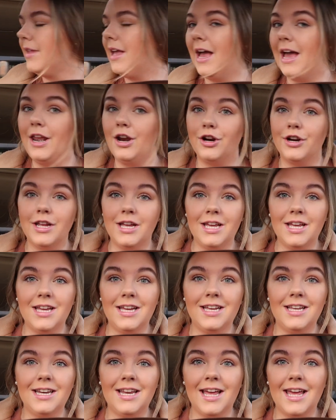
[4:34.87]
head on
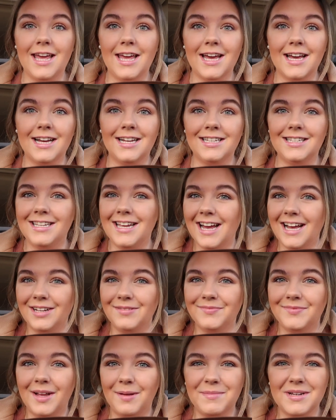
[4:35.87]
in, and yeah,
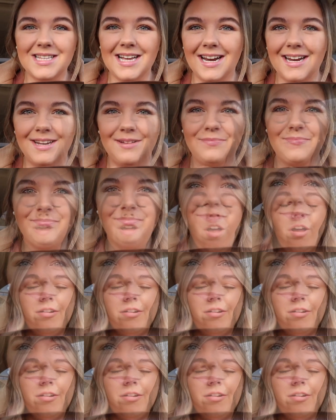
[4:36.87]
I'm excited.